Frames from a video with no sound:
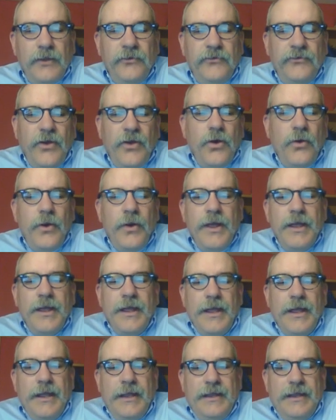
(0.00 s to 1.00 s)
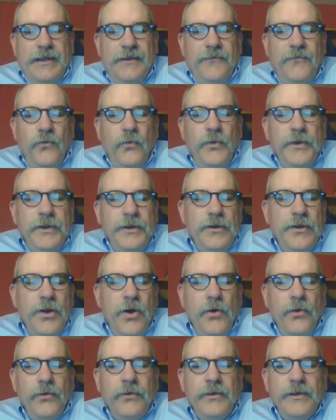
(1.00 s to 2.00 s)
So if we
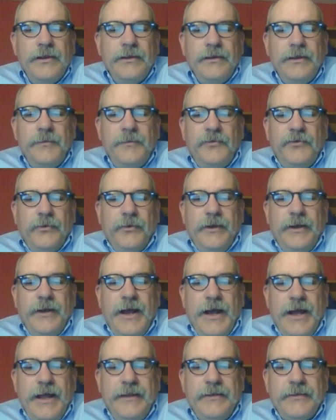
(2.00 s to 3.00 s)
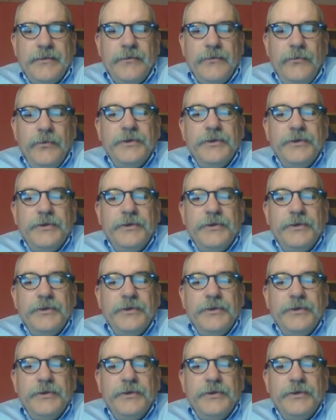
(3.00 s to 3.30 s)
know the ellipsoid height,